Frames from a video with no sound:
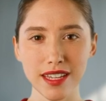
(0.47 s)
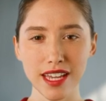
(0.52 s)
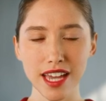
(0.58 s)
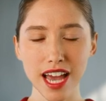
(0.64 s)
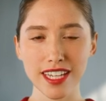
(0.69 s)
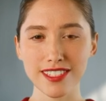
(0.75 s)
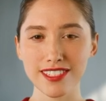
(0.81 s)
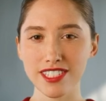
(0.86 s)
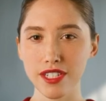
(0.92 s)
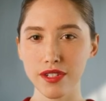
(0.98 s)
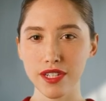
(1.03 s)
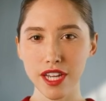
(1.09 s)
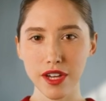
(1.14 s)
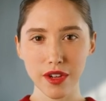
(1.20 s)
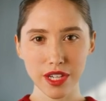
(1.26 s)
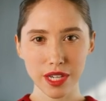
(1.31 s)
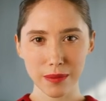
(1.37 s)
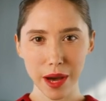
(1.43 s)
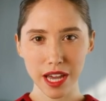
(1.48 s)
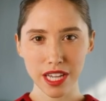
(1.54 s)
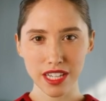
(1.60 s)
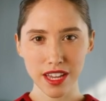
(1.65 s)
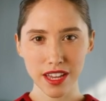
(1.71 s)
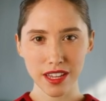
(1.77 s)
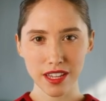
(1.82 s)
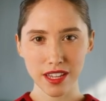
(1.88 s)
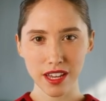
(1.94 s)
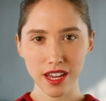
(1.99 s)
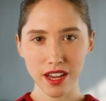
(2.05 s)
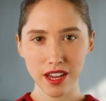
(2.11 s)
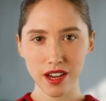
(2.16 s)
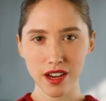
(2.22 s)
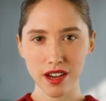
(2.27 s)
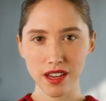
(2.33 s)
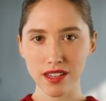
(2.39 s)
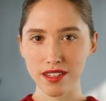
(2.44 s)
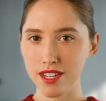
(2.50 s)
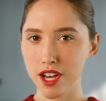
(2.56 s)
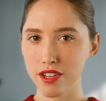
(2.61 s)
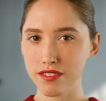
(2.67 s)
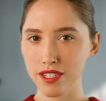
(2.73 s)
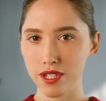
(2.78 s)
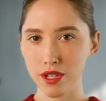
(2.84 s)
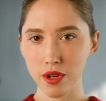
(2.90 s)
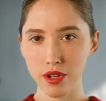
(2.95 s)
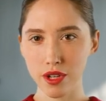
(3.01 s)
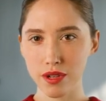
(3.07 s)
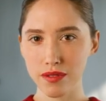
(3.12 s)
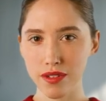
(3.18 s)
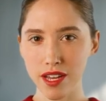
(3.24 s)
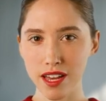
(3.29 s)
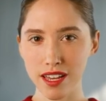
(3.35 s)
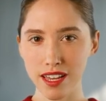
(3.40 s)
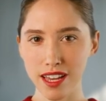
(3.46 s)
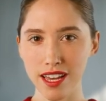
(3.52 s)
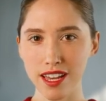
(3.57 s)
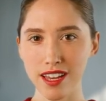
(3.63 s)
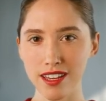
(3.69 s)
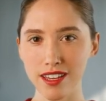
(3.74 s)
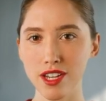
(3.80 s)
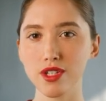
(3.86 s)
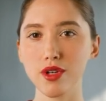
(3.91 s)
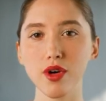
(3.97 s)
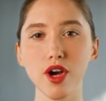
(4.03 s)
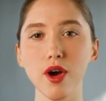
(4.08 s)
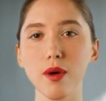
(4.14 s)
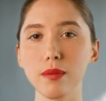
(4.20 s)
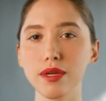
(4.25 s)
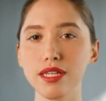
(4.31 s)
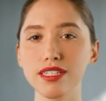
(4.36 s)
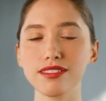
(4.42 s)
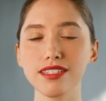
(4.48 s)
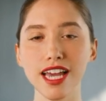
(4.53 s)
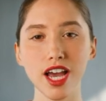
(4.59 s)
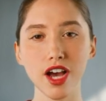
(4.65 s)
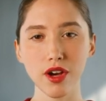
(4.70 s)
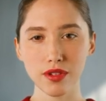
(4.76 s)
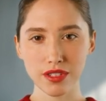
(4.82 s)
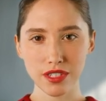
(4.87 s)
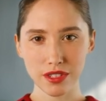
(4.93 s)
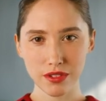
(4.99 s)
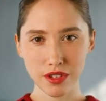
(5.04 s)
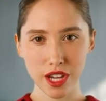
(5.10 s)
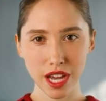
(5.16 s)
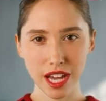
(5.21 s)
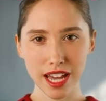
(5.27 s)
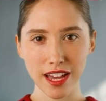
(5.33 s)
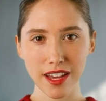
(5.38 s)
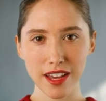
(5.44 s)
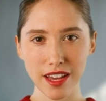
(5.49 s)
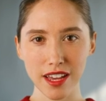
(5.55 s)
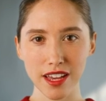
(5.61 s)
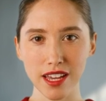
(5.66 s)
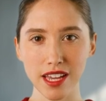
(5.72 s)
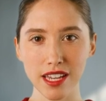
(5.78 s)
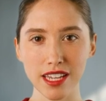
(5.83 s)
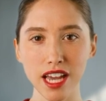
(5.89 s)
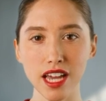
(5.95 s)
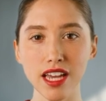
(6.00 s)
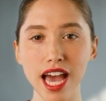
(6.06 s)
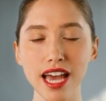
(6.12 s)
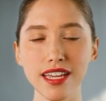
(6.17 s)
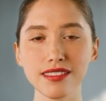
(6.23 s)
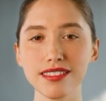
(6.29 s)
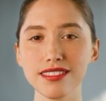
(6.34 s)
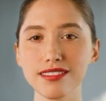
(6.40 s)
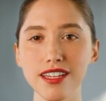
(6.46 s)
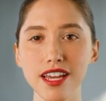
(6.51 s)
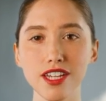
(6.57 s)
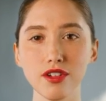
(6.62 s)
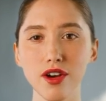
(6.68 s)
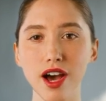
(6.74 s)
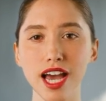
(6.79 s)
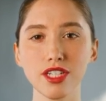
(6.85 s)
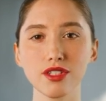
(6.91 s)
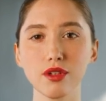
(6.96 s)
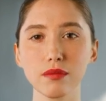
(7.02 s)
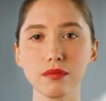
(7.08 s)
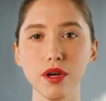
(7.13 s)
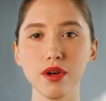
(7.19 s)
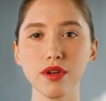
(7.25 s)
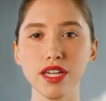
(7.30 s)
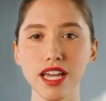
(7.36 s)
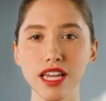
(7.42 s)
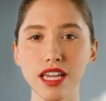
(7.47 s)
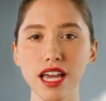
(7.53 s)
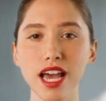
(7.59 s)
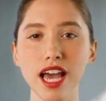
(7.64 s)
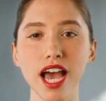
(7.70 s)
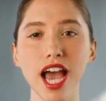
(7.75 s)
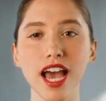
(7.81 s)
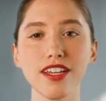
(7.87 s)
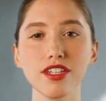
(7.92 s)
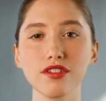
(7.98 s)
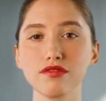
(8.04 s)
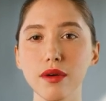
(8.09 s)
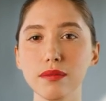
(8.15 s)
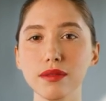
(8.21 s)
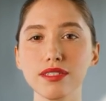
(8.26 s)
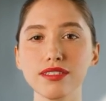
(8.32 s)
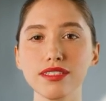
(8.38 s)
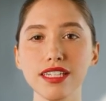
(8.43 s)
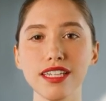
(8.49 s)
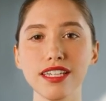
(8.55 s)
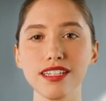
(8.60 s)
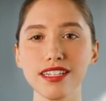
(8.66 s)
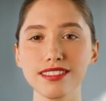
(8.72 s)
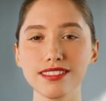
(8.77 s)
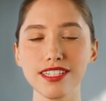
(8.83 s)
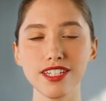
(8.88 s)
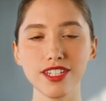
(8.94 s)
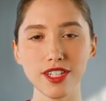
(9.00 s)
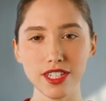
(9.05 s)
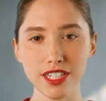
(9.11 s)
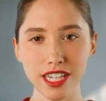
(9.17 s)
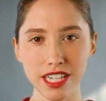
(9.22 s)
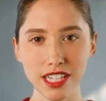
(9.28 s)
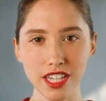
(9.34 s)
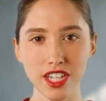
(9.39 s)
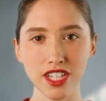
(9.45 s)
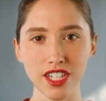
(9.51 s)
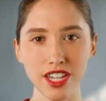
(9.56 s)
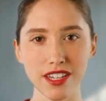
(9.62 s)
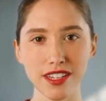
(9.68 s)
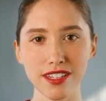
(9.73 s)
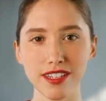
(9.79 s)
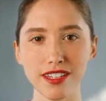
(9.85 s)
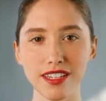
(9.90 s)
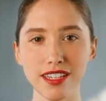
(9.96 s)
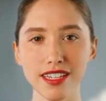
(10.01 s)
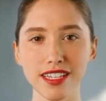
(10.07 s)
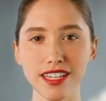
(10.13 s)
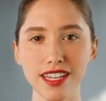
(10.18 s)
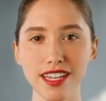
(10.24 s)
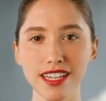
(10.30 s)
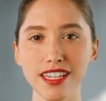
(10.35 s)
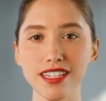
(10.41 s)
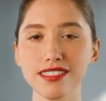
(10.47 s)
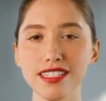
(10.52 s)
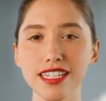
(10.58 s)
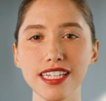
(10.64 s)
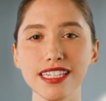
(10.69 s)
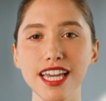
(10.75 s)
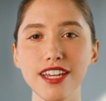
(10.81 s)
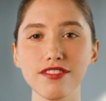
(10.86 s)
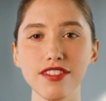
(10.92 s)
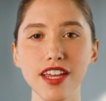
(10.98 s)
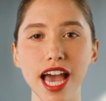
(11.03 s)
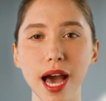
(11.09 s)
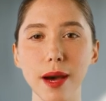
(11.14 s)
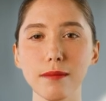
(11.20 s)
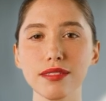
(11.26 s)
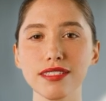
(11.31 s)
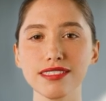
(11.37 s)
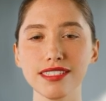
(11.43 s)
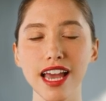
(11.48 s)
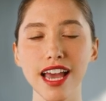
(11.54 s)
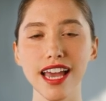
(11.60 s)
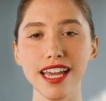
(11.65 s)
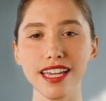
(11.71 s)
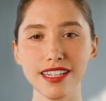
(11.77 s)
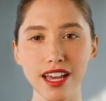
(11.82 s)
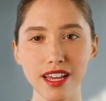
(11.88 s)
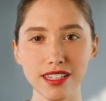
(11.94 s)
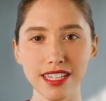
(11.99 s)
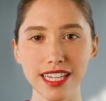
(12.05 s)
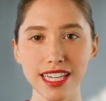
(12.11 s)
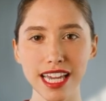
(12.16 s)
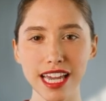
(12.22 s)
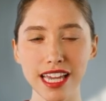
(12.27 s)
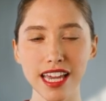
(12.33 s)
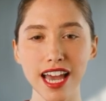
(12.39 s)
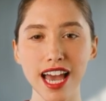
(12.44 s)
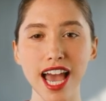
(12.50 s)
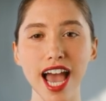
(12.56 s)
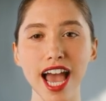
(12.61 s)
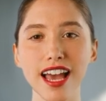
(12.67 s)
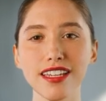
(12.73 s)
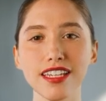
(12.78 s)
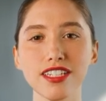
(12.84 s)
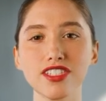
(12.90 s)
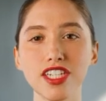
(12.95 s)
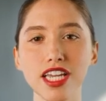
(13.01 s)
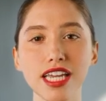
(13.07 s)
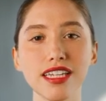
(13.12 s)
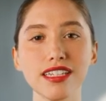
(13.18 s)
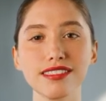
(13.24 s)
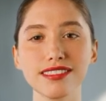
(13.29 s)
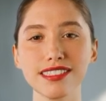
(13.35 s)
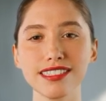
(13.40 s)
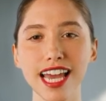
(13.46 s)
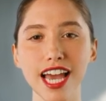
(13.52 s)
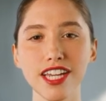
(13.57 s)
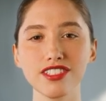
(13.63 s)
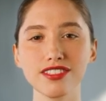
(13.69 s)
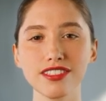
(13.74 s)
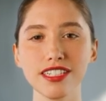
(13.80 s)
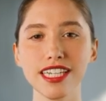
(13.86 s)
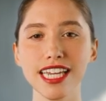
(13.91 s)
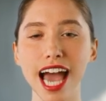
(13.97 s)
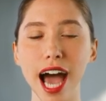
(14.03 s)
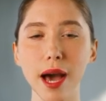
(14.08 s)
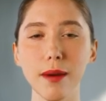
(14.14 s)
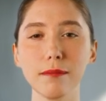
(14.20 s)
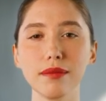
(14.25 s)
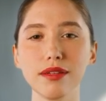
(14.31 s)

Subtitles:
Exterior inspection. Service door. The door opens and closes freely. The glass is not cracked or broken, and the rubber seal is in good condition. The DEF cap is tight, not leaking, and the chain is attached to the cap.